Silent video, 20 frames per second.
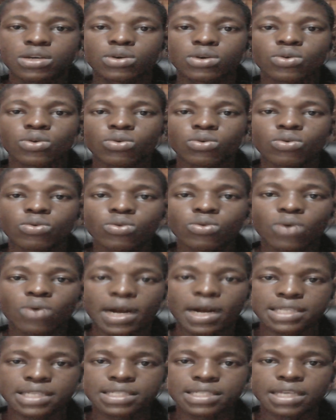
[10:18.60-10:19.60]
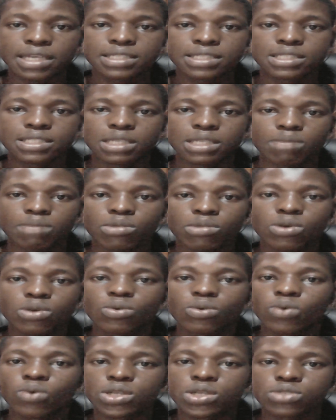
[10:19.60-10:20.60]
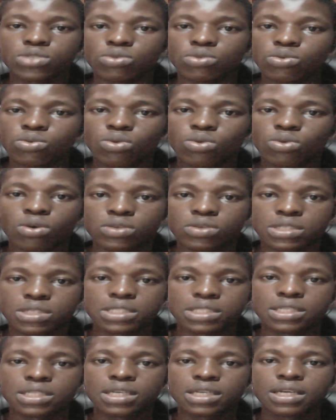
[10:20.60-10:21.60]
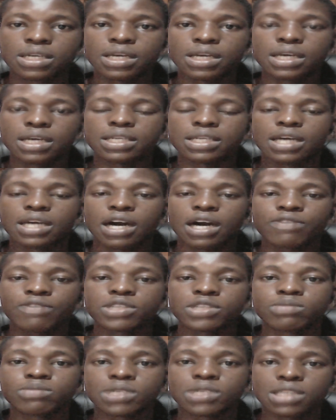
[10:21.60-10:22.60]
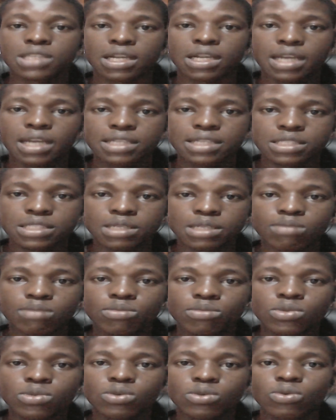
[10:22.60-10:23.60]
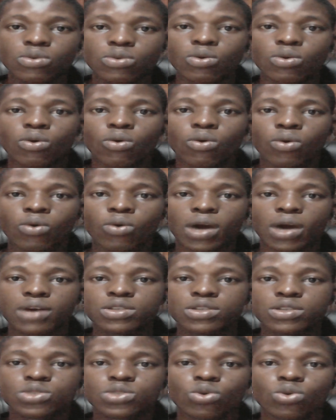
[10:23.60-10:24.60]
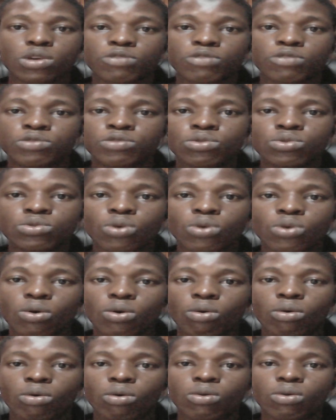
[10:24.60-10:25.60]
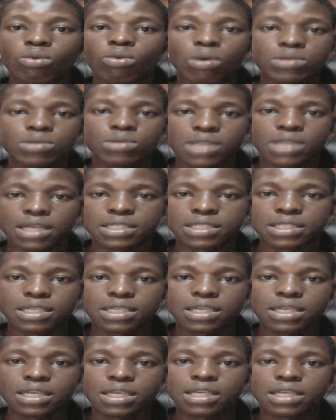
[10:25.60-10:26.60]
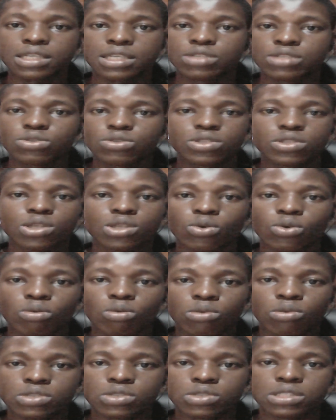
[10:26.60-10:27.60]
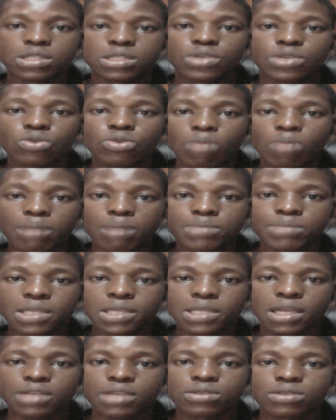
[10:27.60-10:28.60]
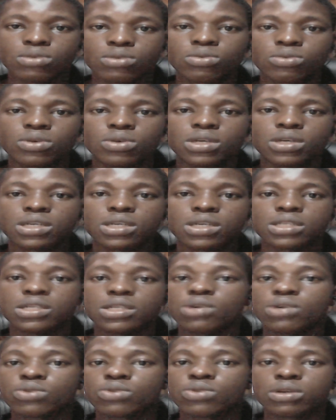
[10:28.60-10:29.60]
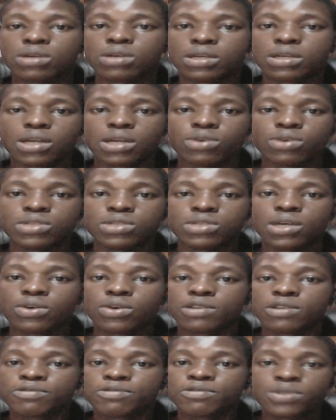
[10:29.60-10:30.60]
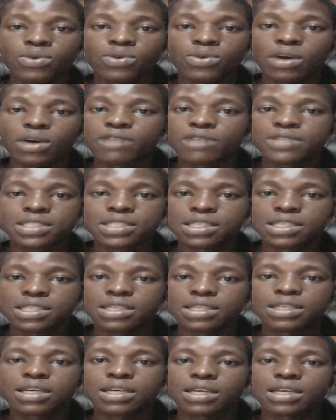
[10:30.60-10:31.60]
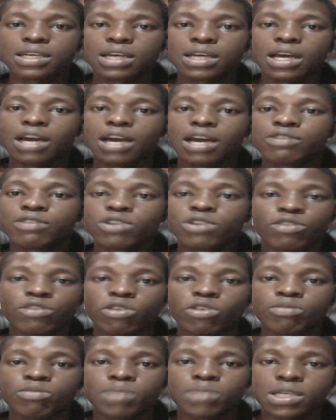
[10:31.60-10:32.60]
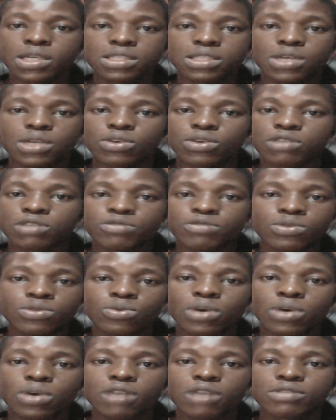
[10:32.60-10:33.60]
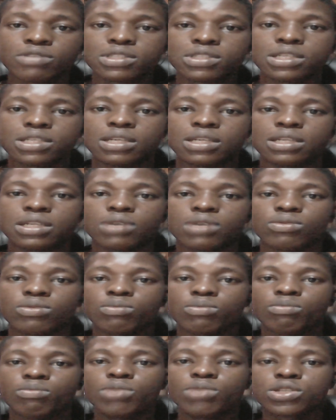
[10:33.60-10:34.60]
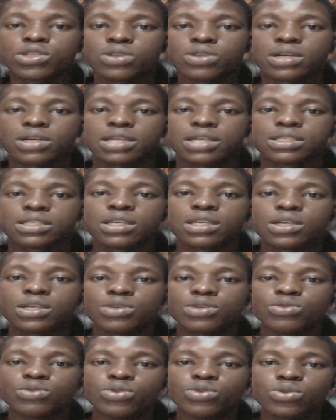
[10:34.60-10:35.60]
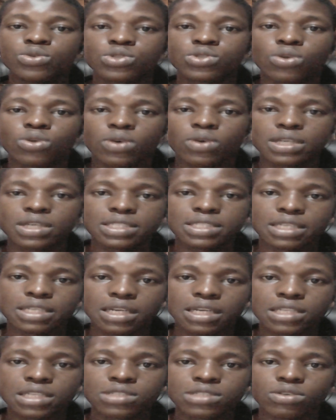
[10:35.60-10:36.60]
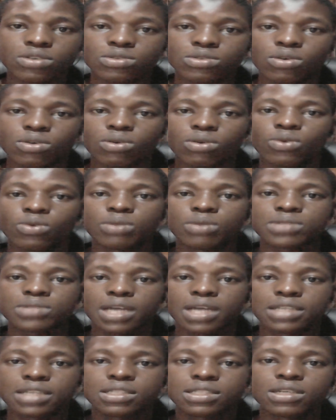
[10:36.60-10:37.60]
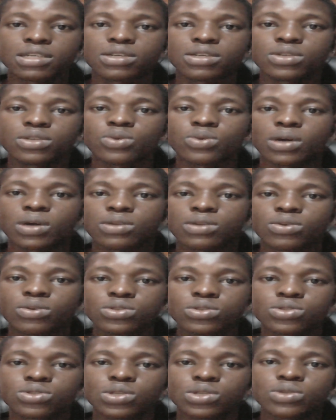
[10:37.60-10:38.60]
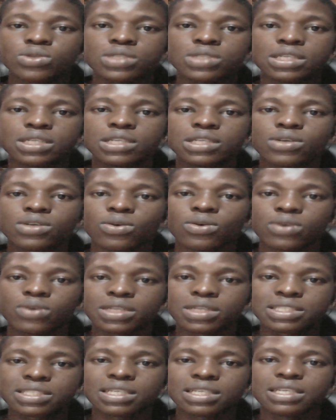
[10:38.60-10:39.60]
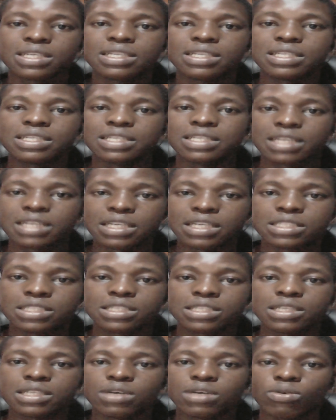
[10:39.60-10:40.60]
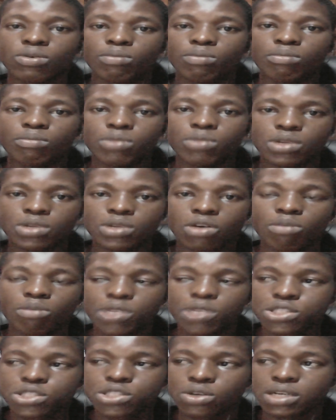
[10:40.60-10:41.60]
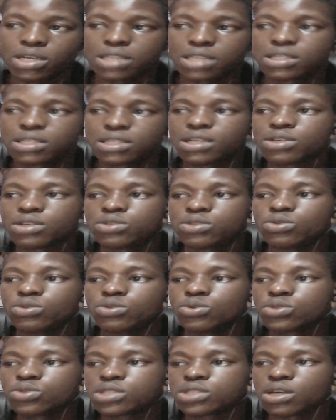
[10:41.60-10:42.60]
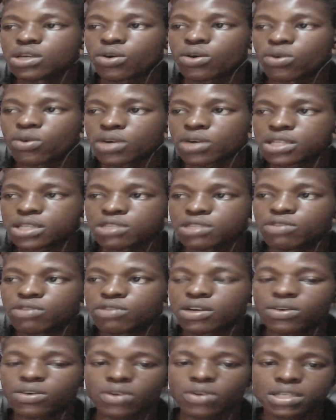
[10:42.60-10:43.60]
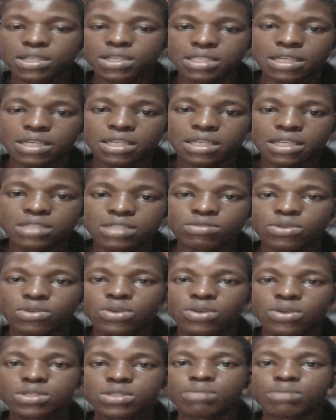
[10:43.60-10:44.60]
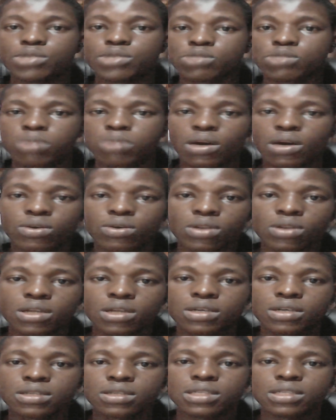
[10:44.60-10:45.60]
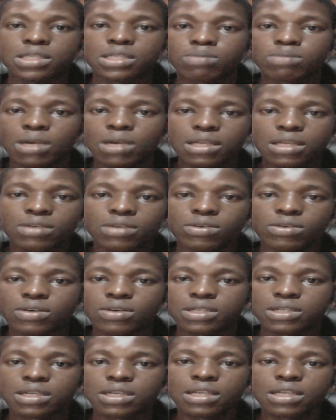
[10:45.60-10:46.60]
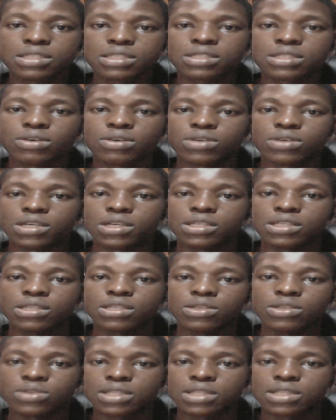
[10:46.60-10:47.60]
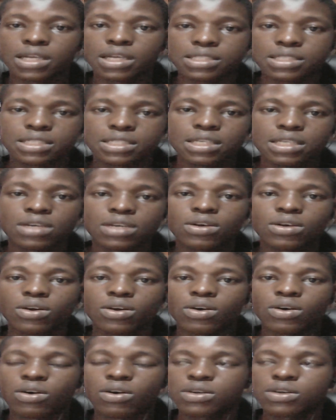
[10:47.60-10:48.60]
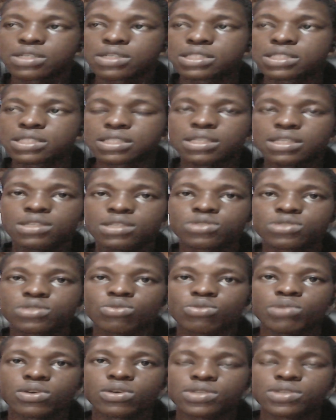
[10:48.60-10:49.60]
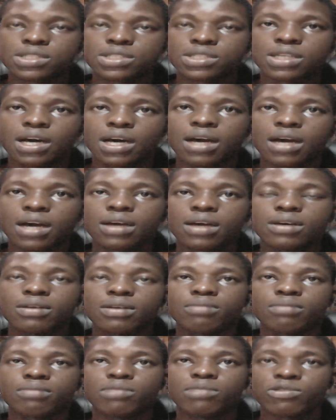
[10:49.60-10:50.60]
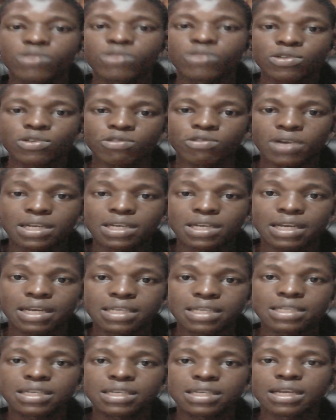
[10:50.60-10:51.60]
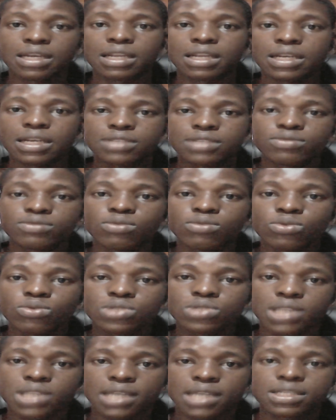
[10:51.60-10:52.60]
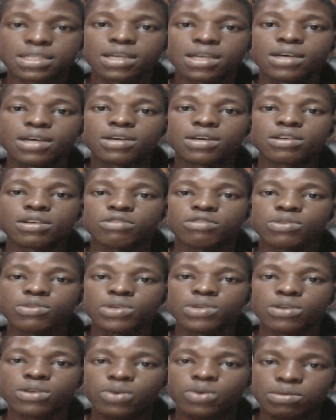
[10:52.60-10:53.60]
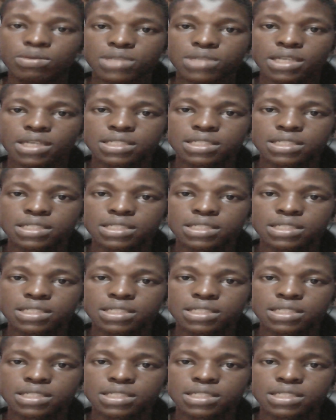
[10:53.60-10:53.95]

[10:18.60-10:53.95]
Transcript: Google Adsense team want to know all this. They have a specialized team who are going to review your website. It's not a robot, it's a human being like you. They'll review everything, every of your page. They'll review everything. They'll make sure that you use correct English on your website and not using incorrect English. They'll make sure that you use a very correct English. You don't misspell the spelling on your English or in your text. All these things needs to be considered before you finally let Google start reviewing your website.